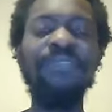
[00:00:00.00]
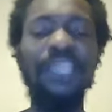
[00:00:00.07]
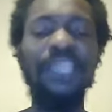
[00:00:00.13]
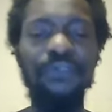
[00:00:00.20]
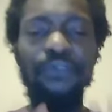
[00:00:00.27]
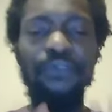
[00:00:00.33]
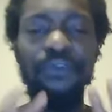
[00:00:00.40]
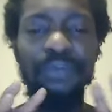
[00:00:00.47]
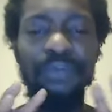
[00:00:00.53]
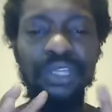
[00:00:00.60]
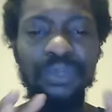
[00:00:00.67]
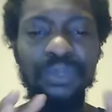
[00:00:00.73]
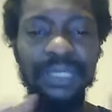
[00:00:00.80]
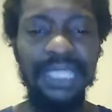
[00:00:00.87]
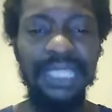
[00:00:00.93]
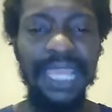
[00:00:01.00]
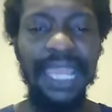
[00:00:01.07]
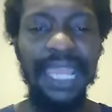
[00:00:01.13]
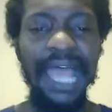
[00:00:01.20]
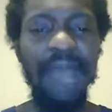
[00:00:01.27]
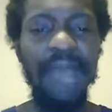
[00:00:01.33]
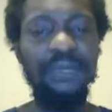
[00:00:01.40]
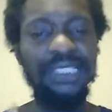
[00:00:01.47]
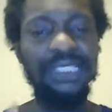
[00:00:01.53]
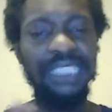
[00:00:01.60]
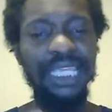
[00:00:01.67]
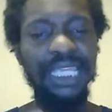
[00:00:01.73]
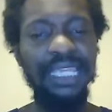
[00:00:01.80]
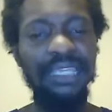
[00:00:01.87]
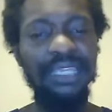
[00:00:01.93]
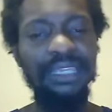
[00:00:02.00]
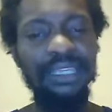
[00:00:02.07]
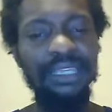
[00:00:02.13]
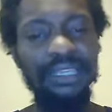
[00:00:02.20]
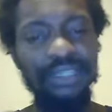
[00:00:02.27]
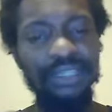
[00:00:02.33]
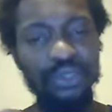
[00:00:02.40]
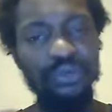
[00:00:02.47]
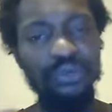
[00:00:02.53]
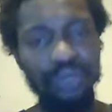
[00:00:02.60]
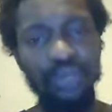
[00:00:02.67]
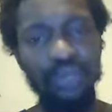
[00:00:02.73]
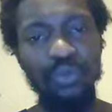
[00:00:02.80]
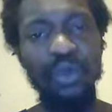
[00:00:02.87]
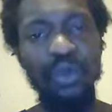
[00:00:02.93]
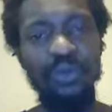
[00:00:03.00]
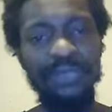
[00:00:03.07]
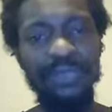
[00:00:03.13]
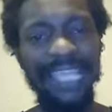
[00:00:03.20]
if you're familiar with that, I would say you woke.